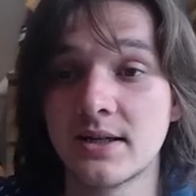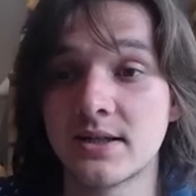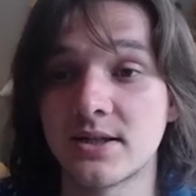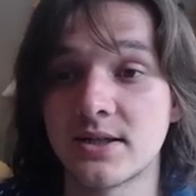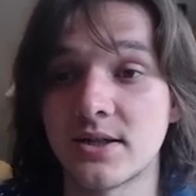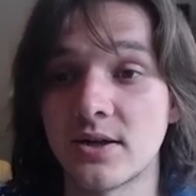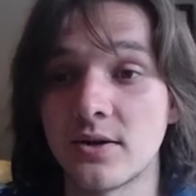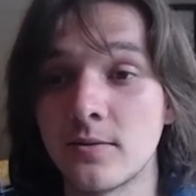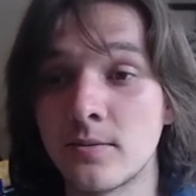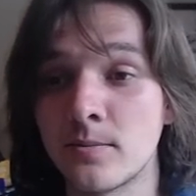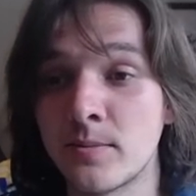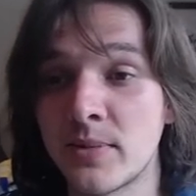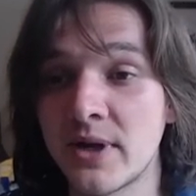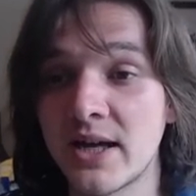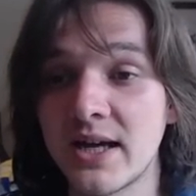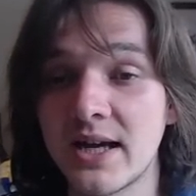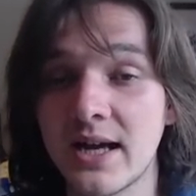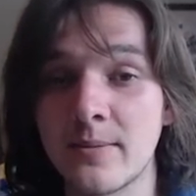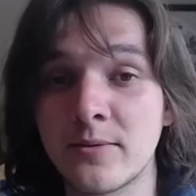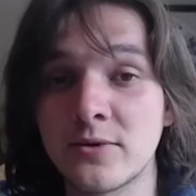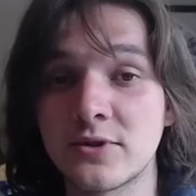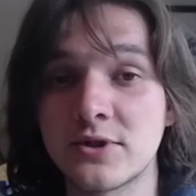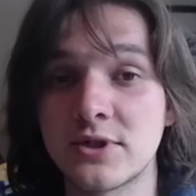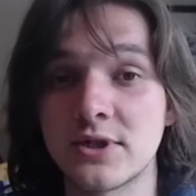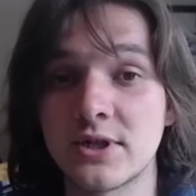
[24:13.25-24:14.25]
So being
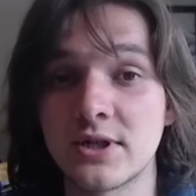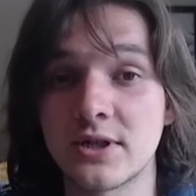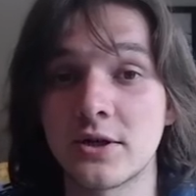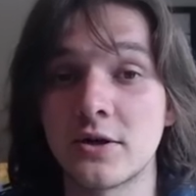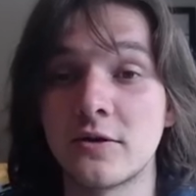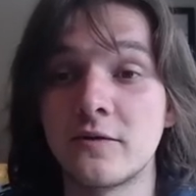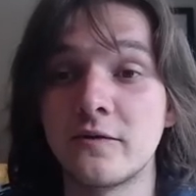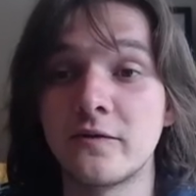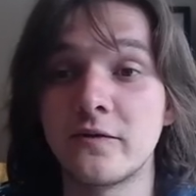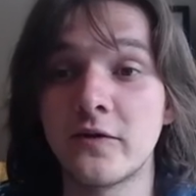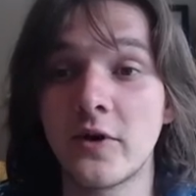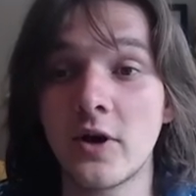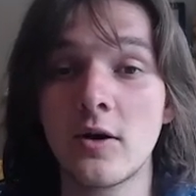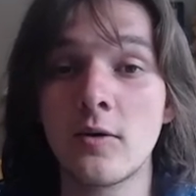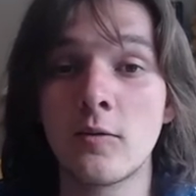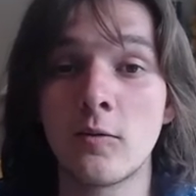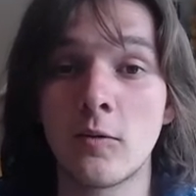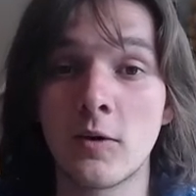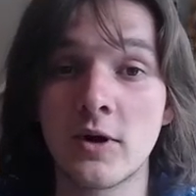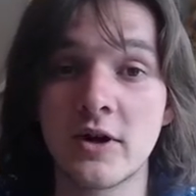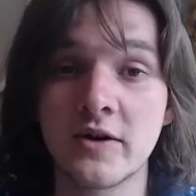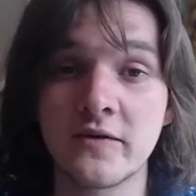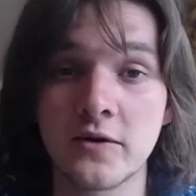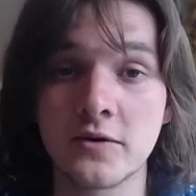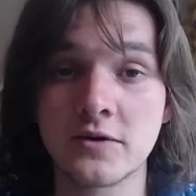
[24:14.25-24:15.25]
able to convert
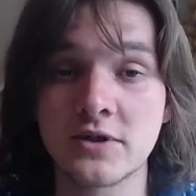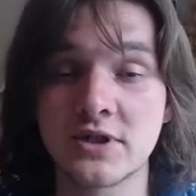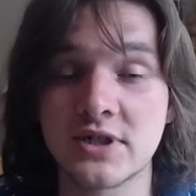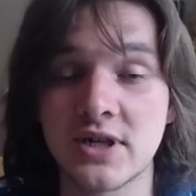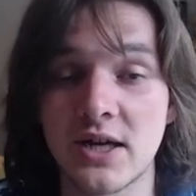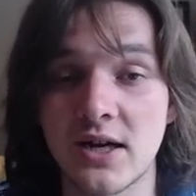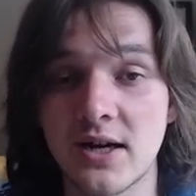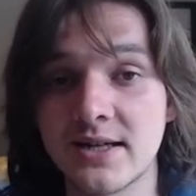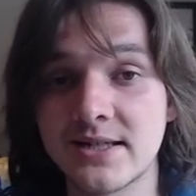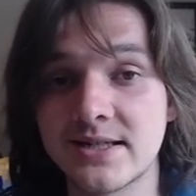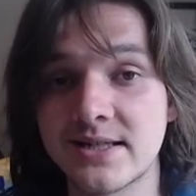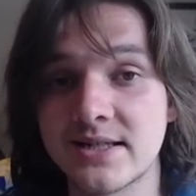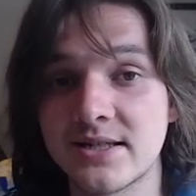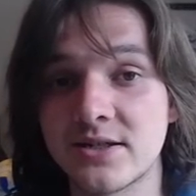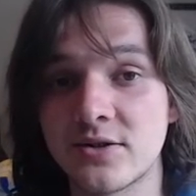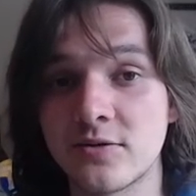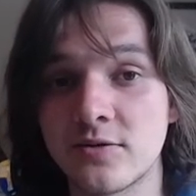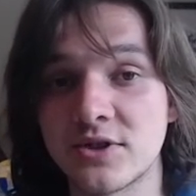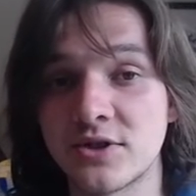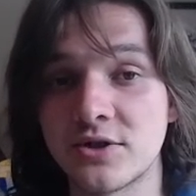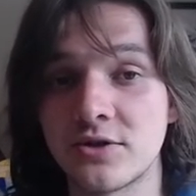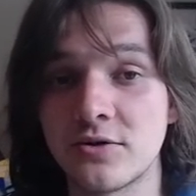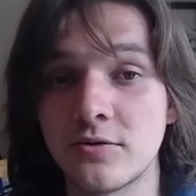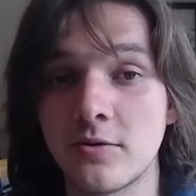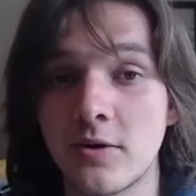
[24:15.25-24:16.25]
one of those ties into
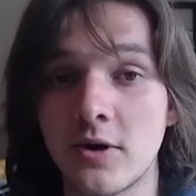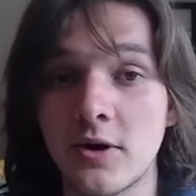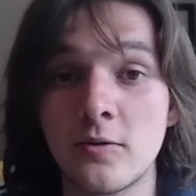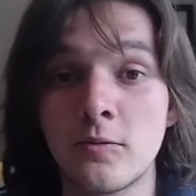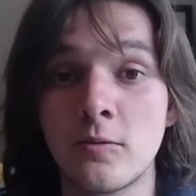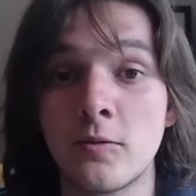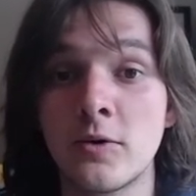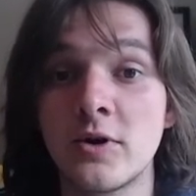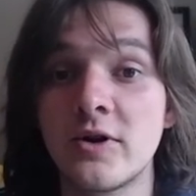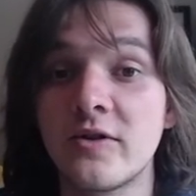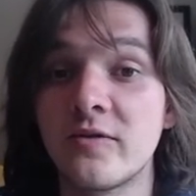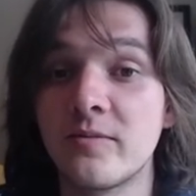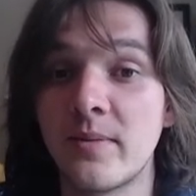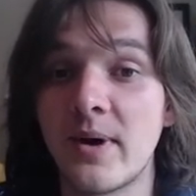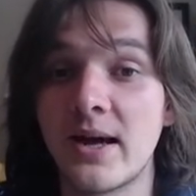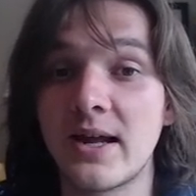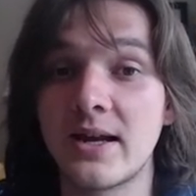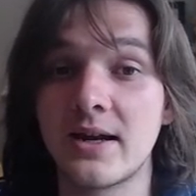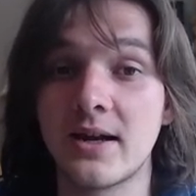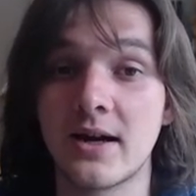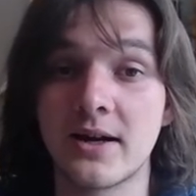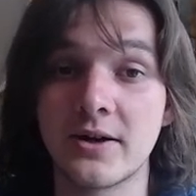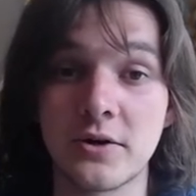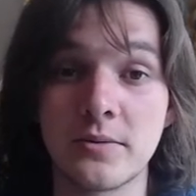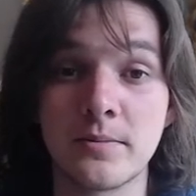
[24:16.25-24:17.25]
a 2-0 would have
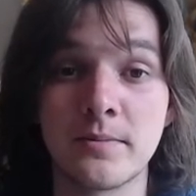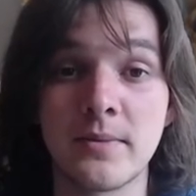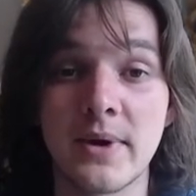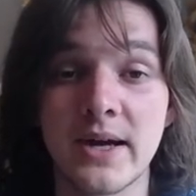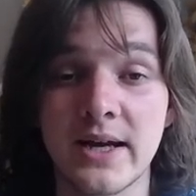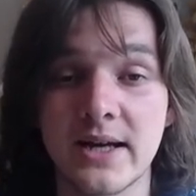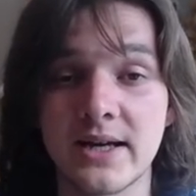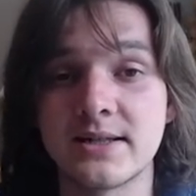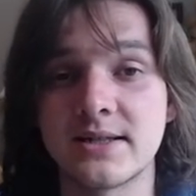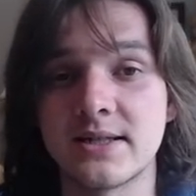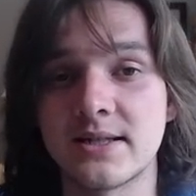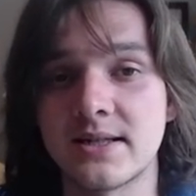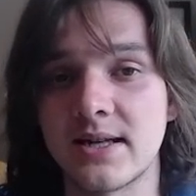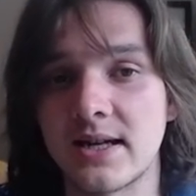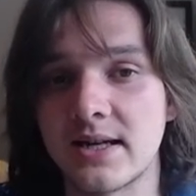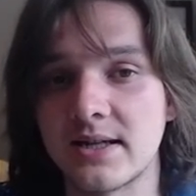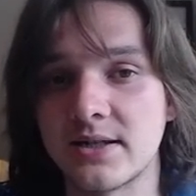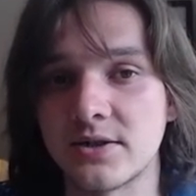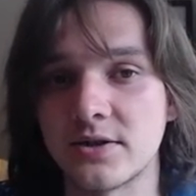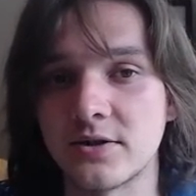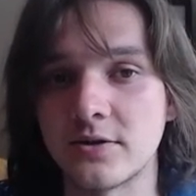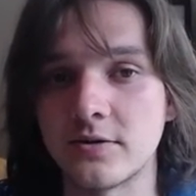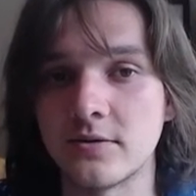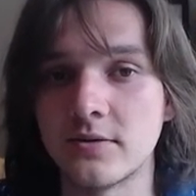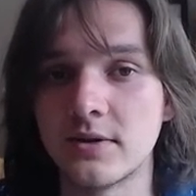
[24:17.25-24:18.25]
meant I could make it to day
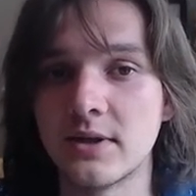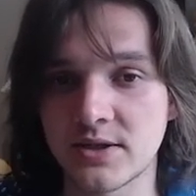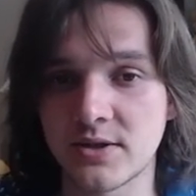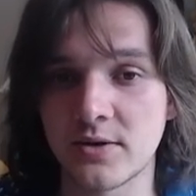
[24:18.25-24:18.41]
2.